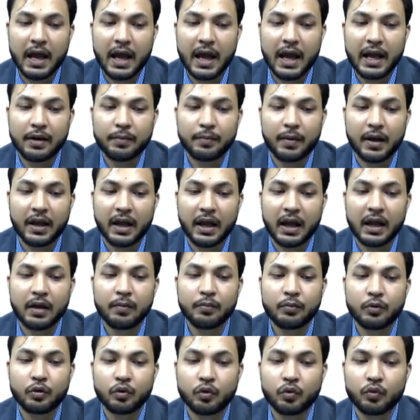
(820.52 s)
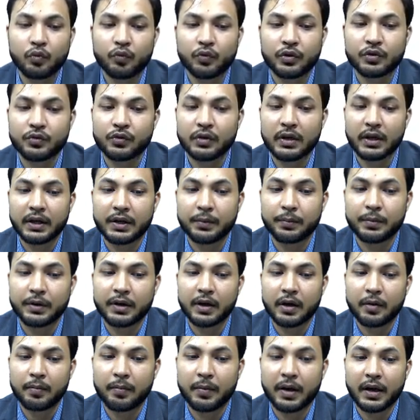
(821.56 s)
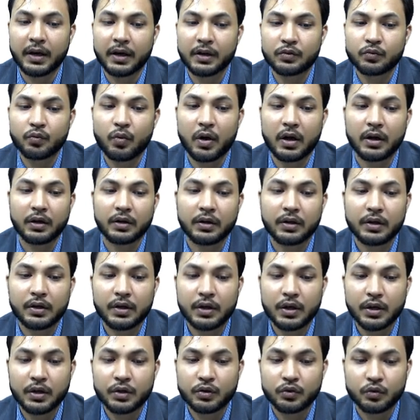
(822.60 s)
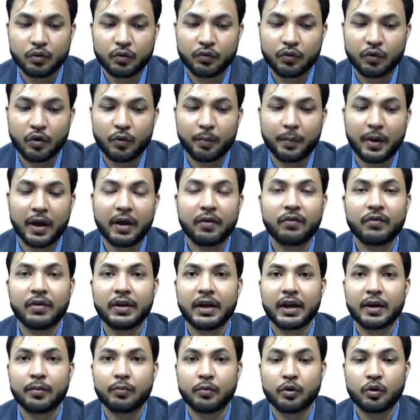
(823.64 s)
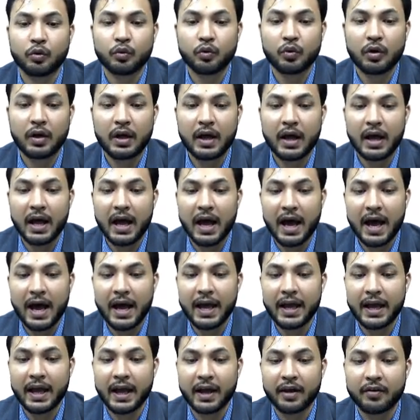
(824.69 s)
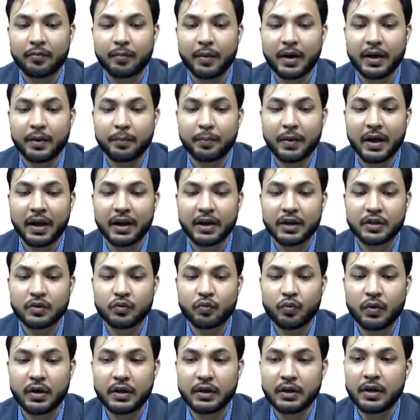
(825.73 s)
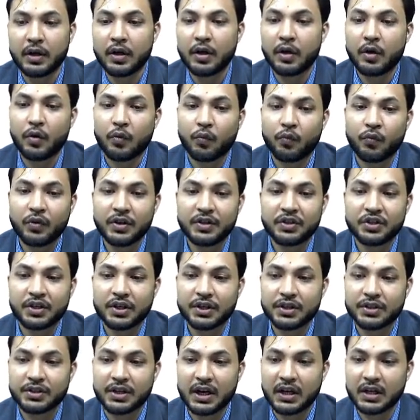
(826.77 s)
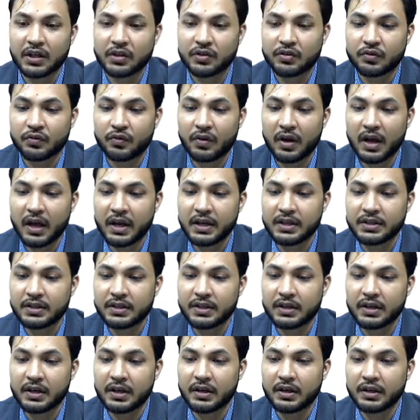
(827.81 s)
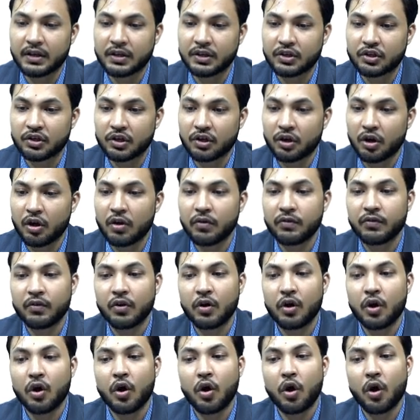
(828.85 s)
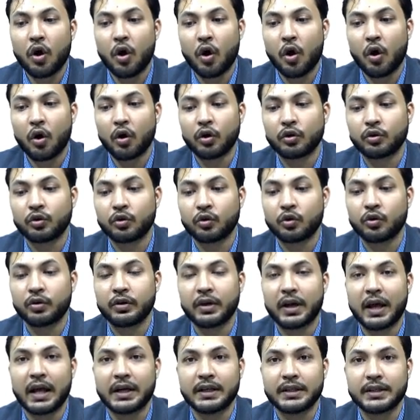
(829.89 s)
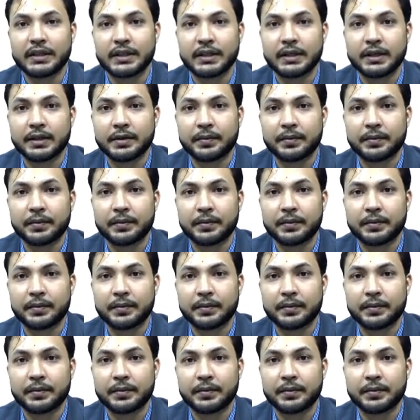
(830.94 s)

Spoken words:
and my m2, which will become minus 1. So from m1 m2 I have my minus 1, which satisfies the condition of orthogonality.